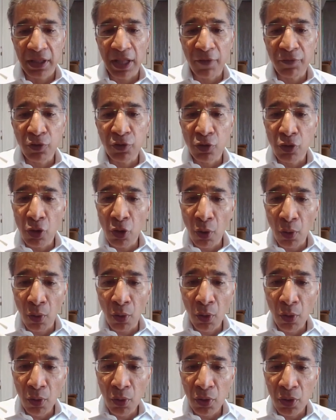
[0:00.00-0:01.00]
Now you
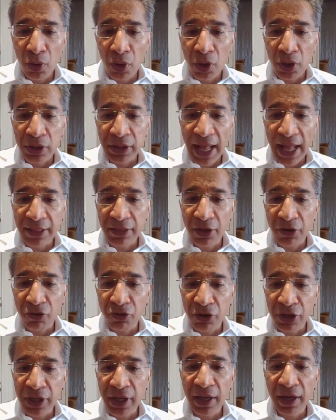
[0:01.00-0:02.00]
know that the
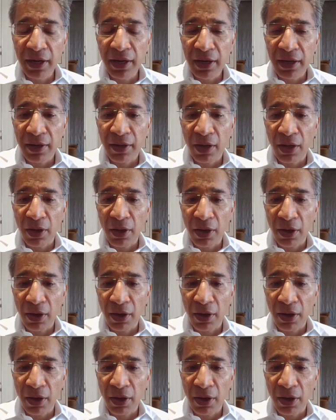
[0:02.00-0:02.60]
real